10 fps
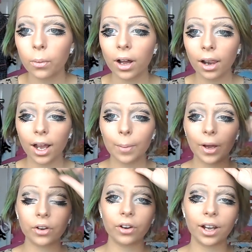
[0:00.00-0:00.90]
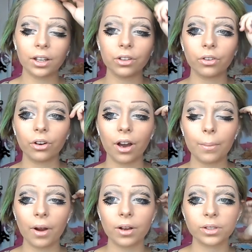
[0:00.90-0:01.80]
Now what I like about creating your own
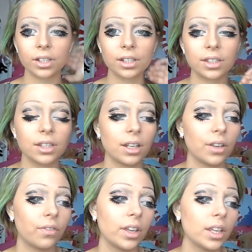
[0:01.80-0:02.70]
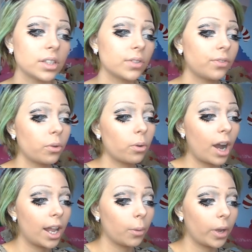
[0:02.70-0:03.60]
eyebrows is that if it is
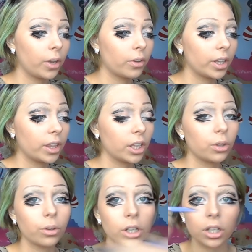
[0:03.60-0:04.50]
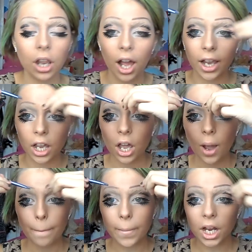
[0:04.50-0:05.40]
for Halloween or anything, you could like
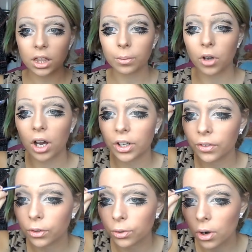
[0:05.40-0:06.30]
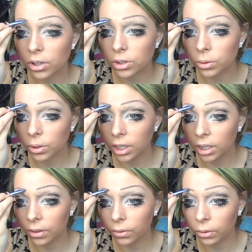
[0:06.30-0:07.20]
make them kind of cross or
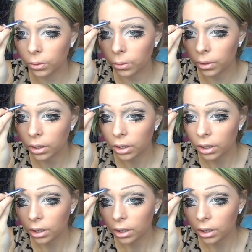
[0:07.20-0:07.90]
evil,